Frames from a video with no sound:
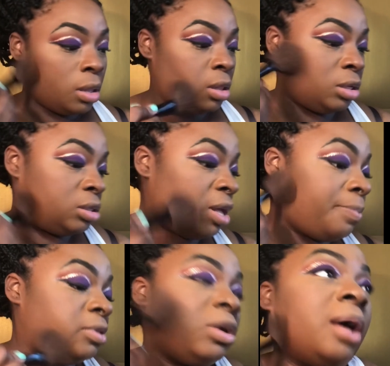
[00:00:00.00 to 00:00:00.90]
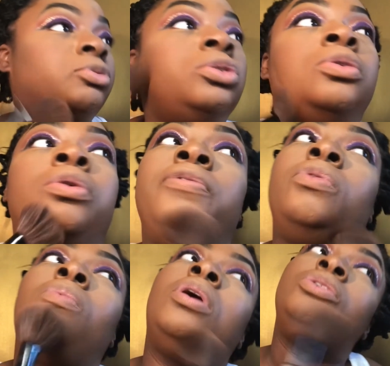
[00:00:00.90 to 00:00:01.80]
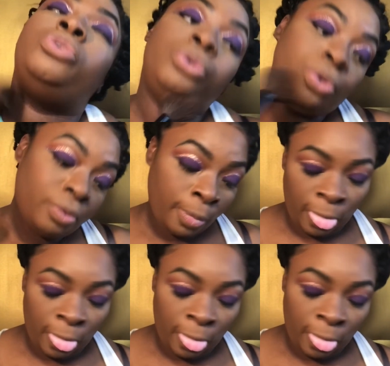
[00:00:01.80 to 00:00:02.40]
This step is optional if you want to